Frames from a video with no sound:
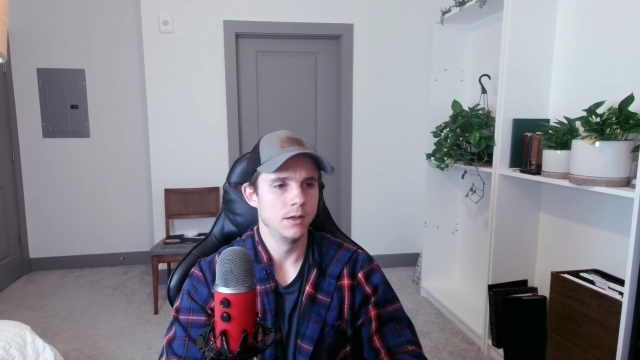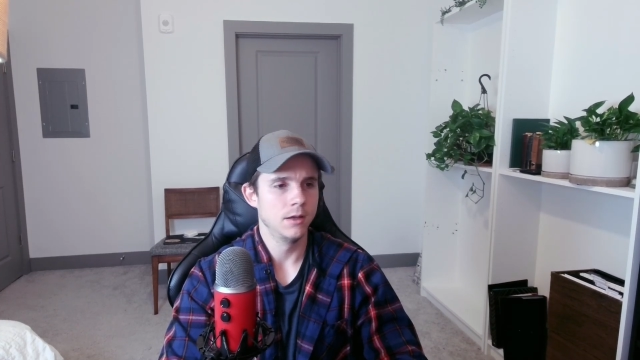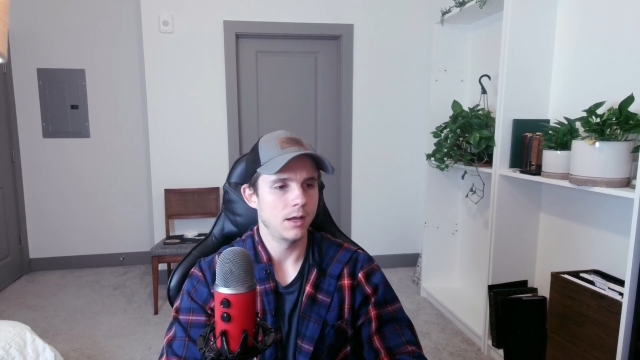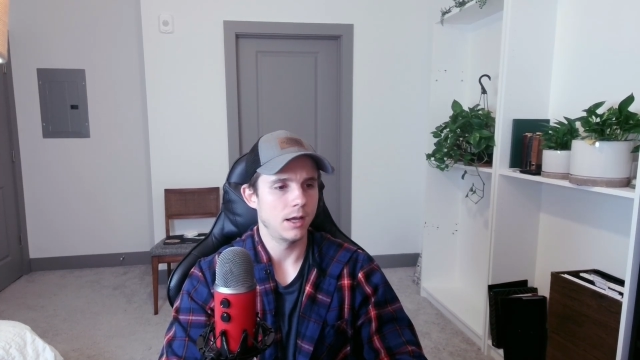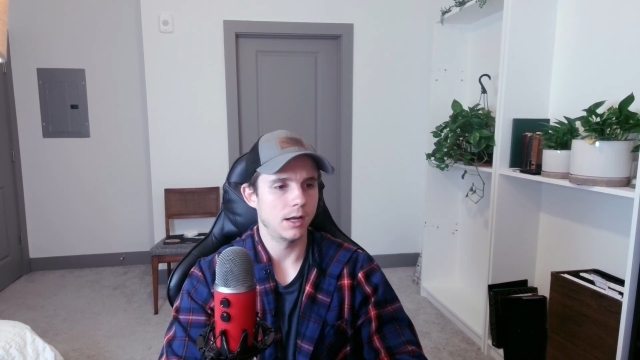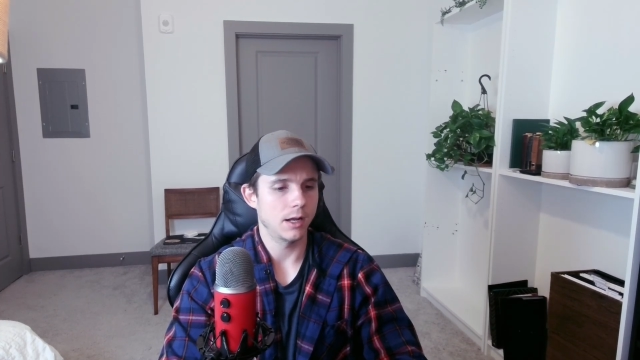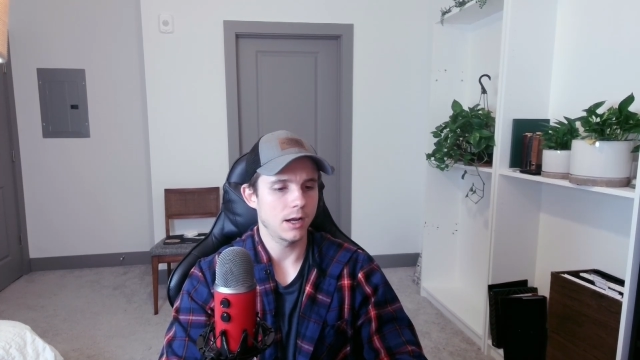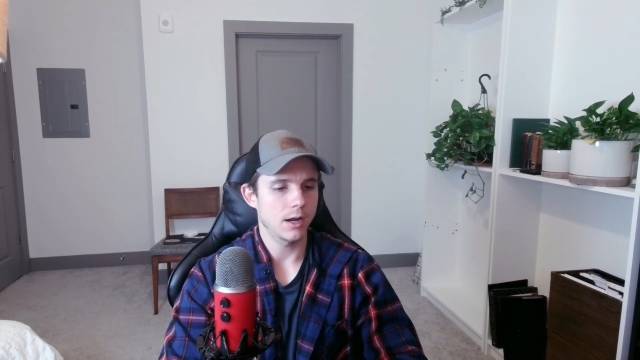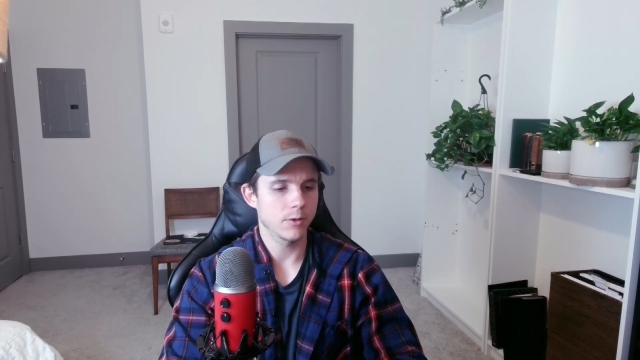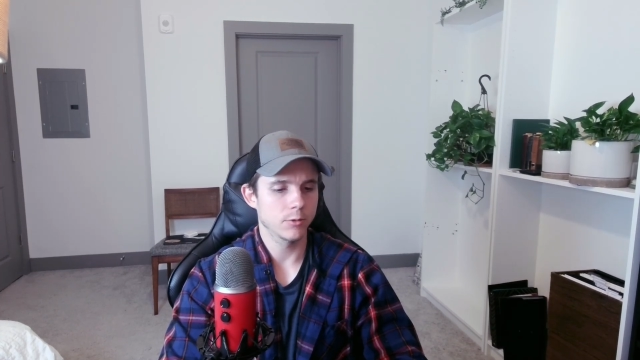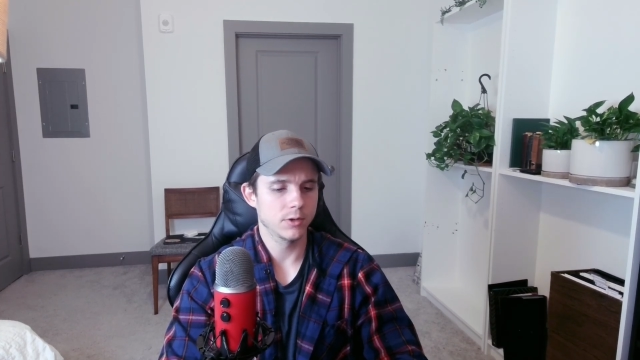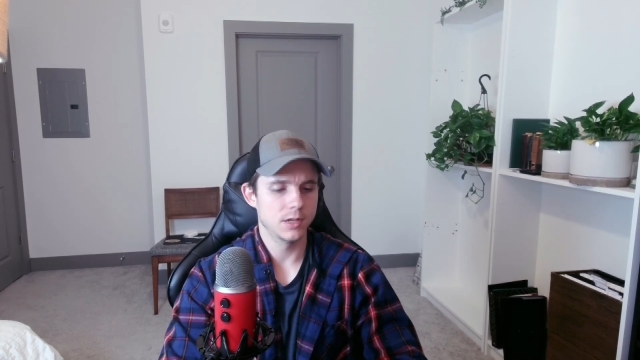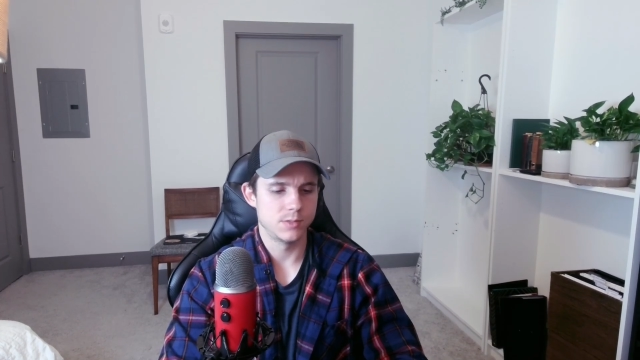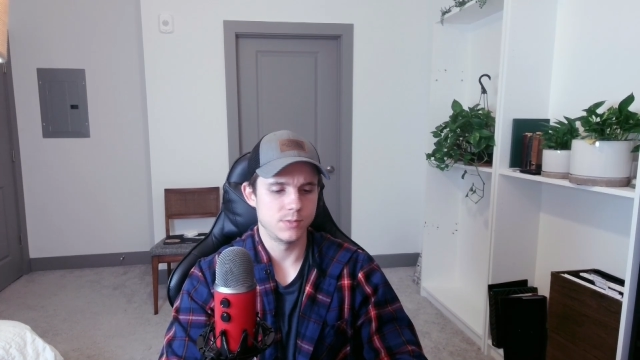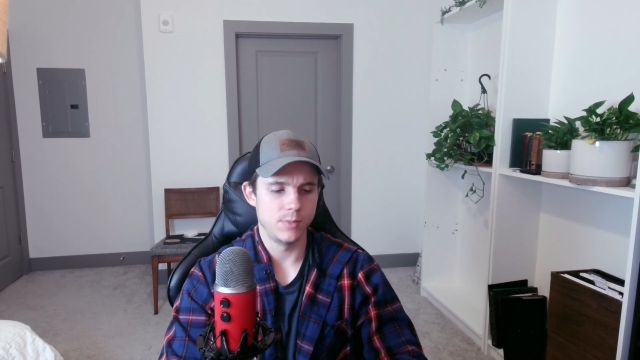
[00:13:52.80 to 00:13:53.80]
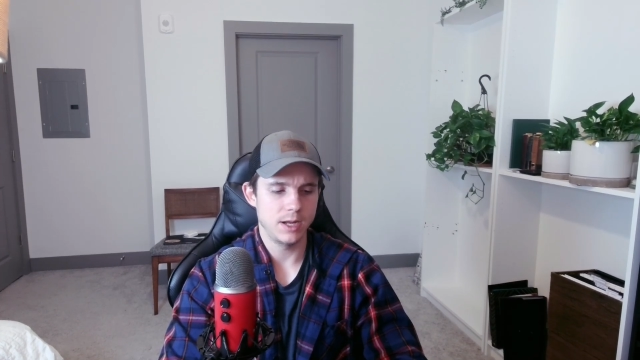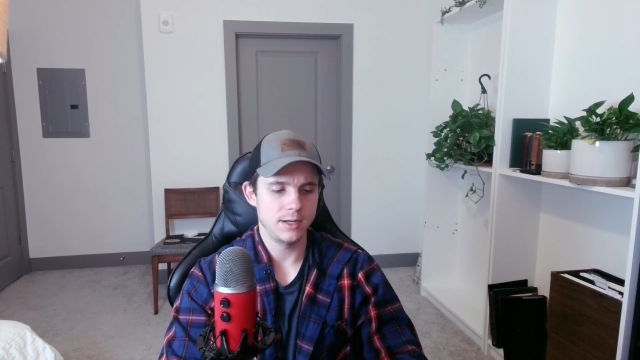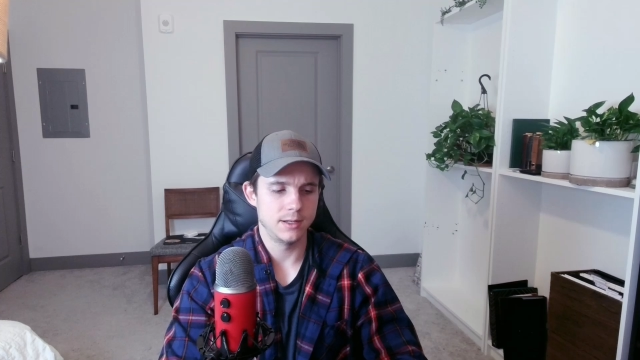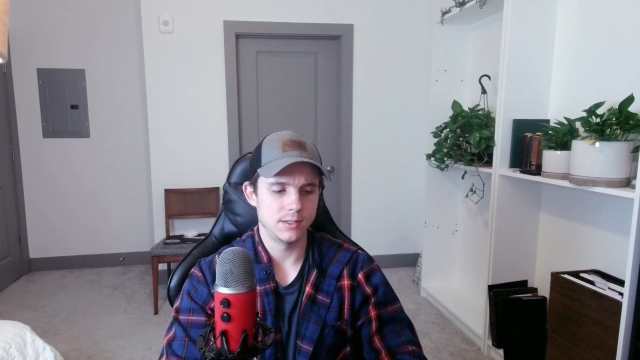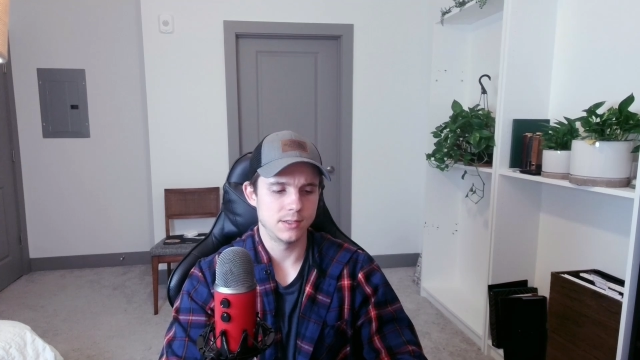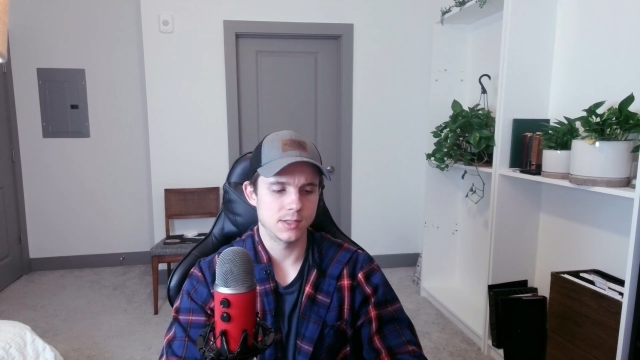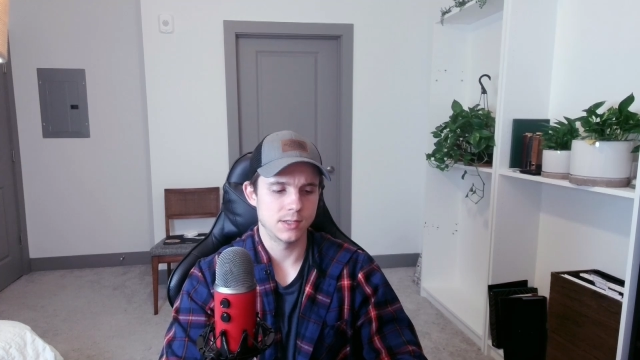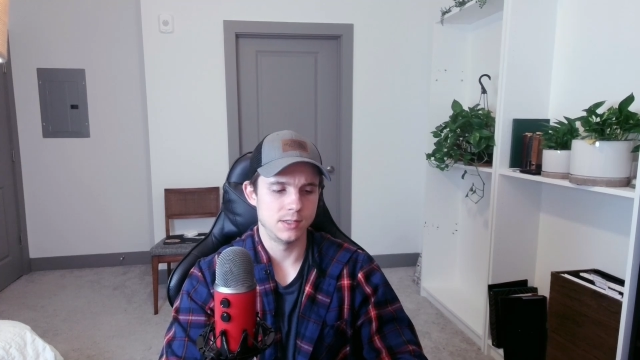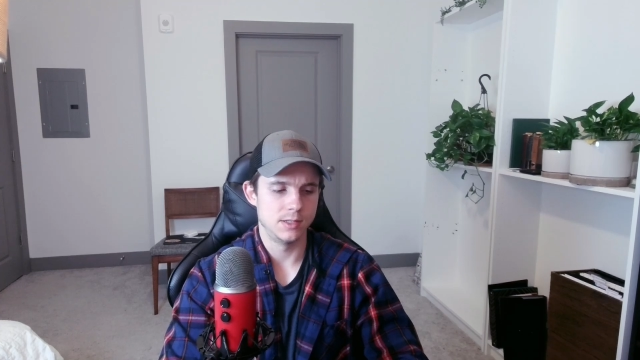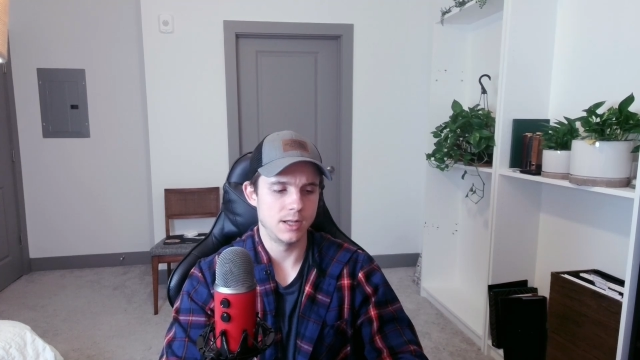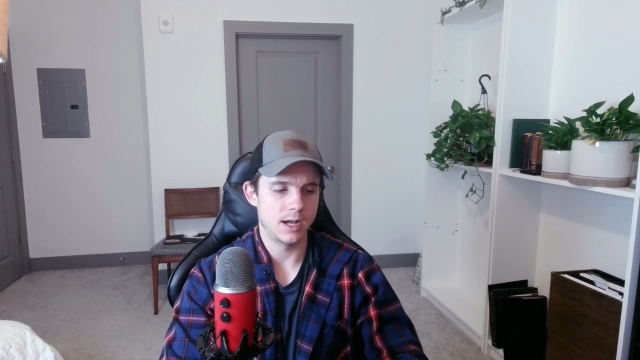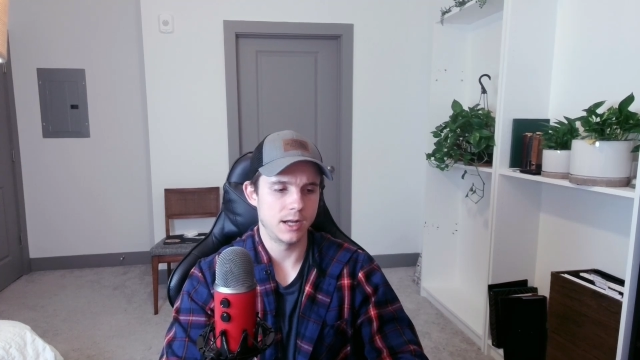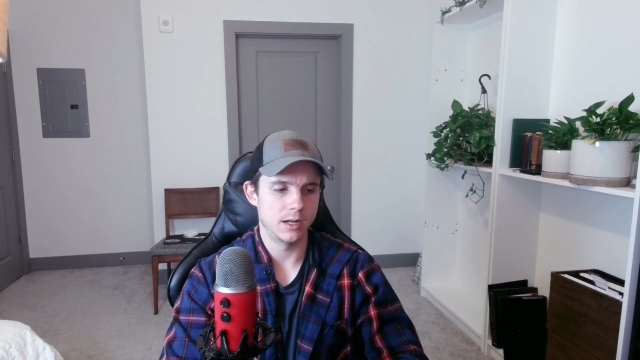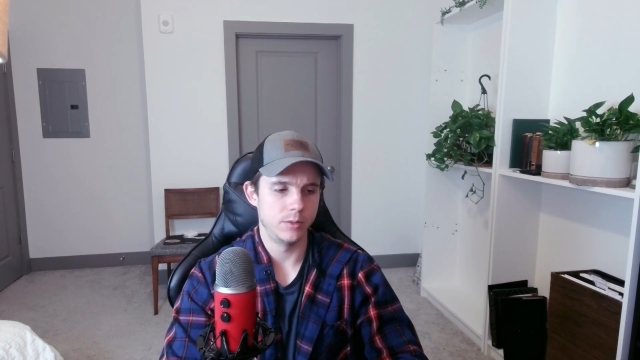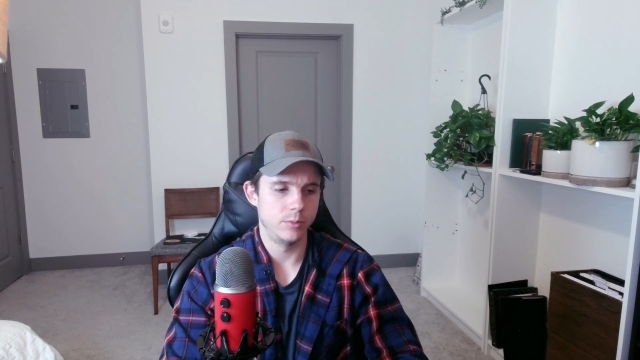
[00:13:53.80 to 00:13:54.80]
And I realize maintenance is
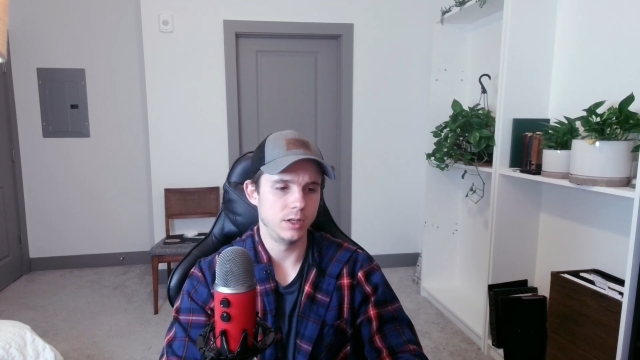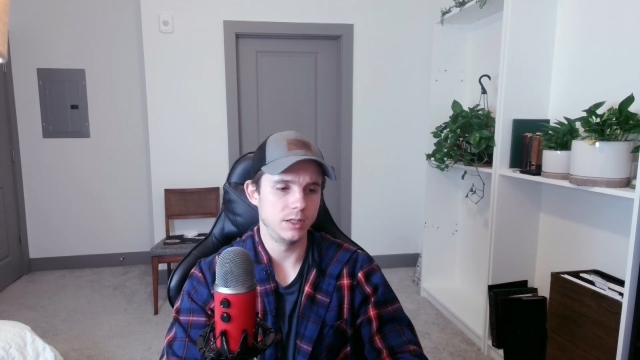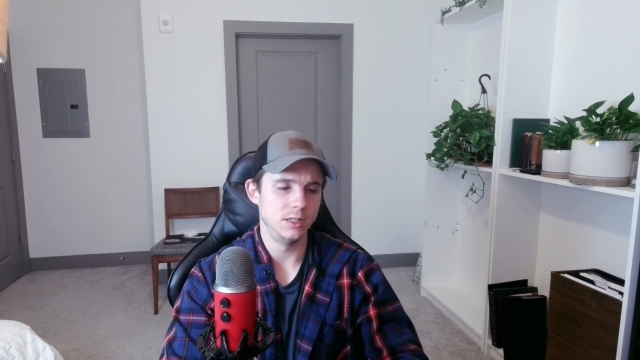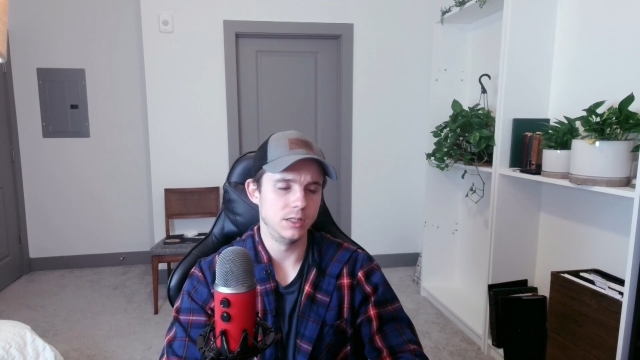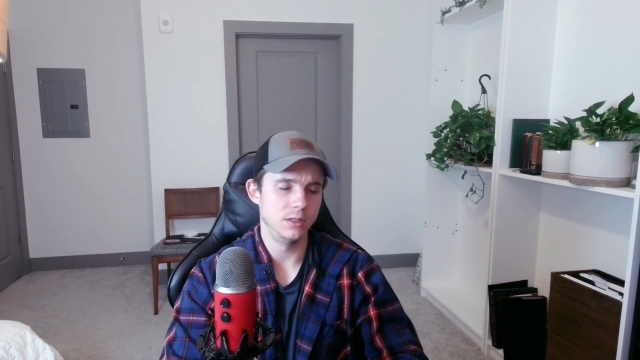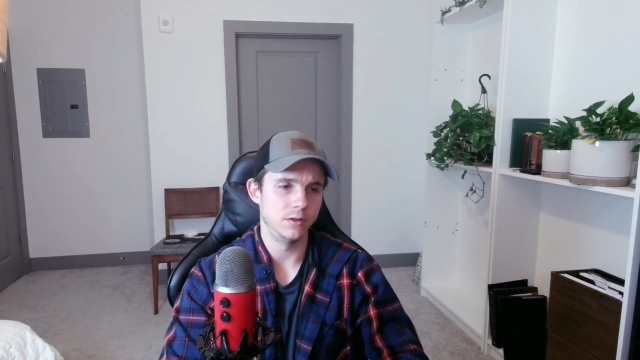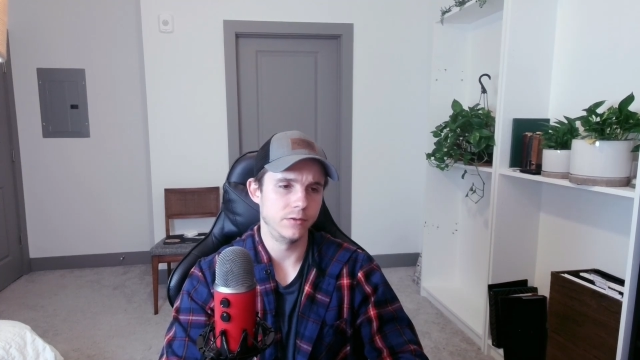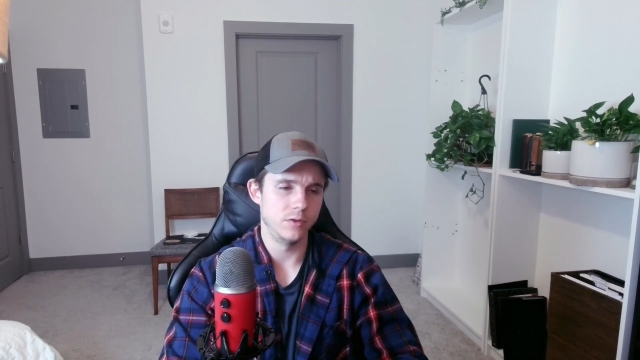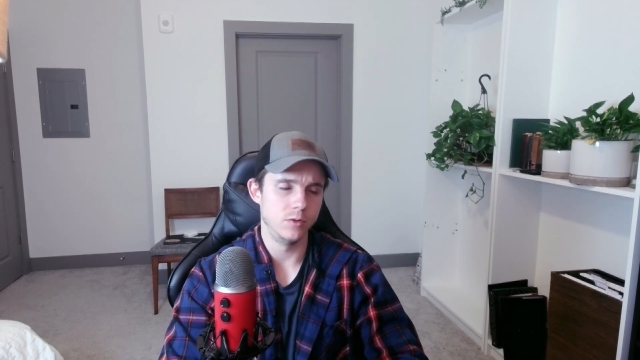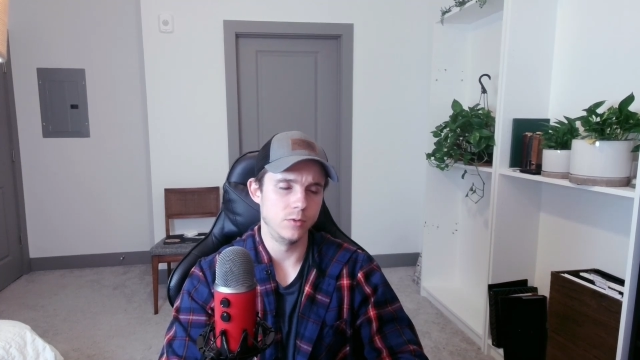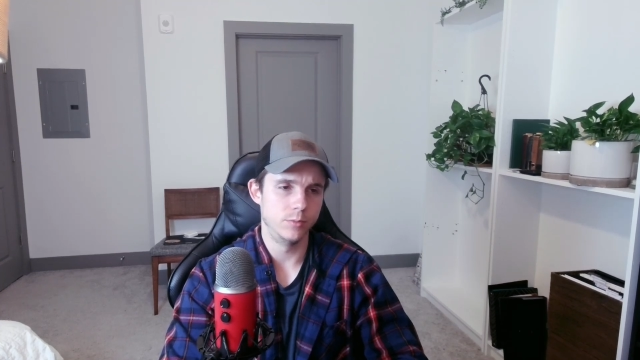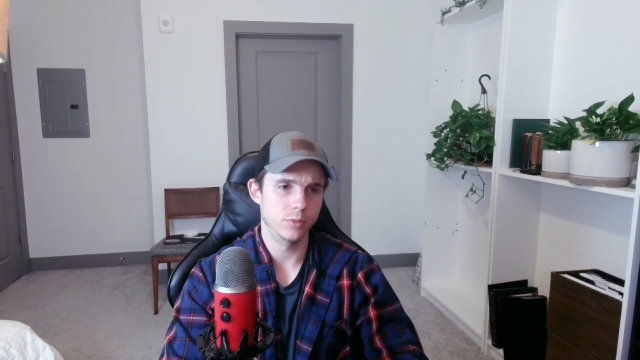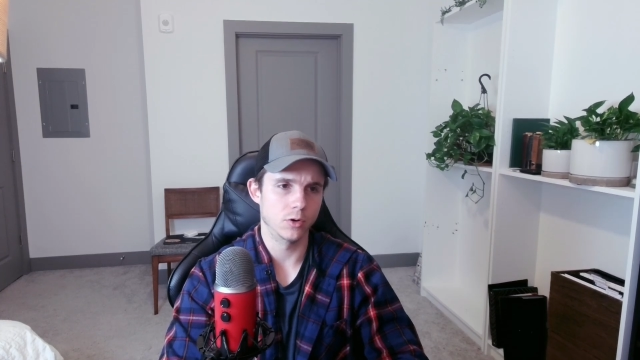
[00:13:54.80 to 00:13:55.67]
not a big deal if you